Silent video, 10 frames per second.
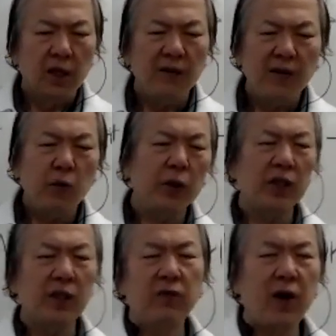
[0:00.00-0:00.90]
even we
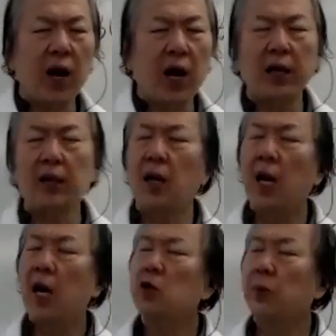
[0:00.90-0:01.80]
define the
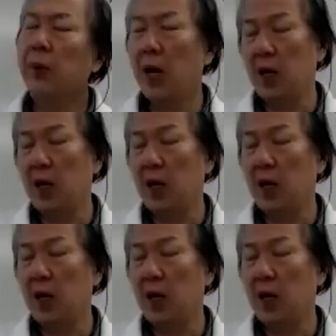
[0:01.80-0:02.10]
H+,